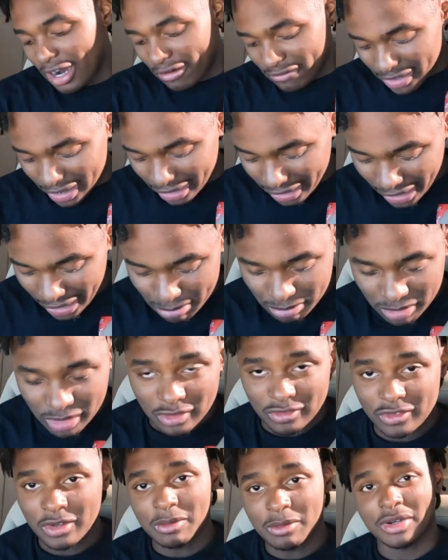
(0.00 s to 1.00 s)
I'm finna act like I'm
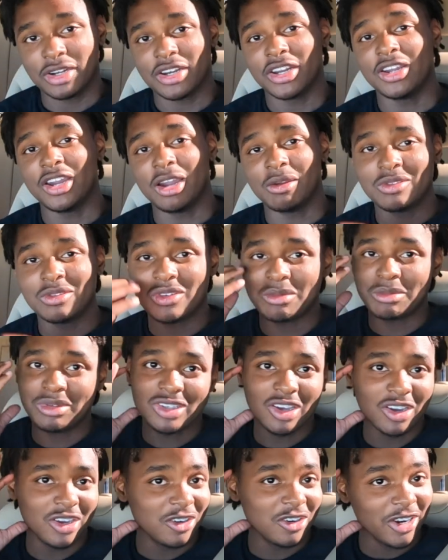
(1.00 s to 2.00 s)
on the phone with a girl. I'm just finna
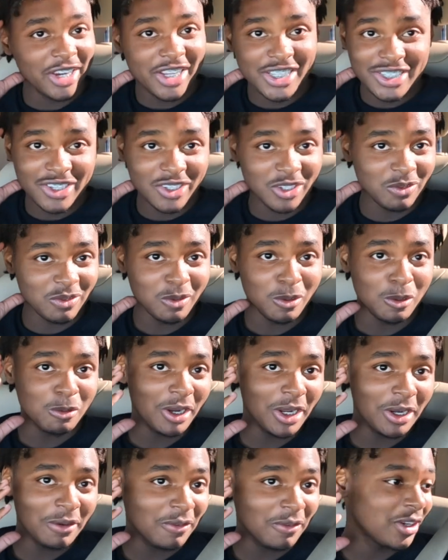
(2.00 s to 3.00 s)
be talking crazy on the phone
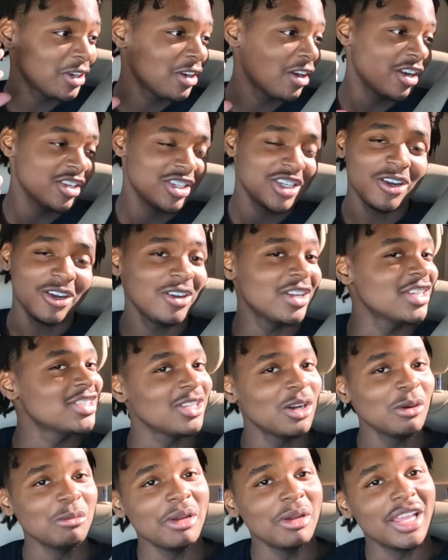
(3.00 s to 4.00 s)
right in front of her. She gonna get
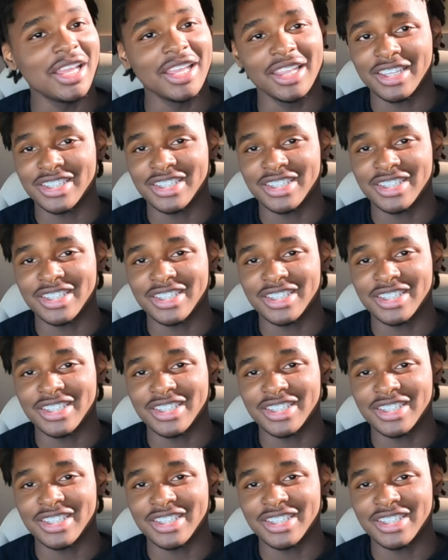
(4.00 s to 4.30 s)
so mad.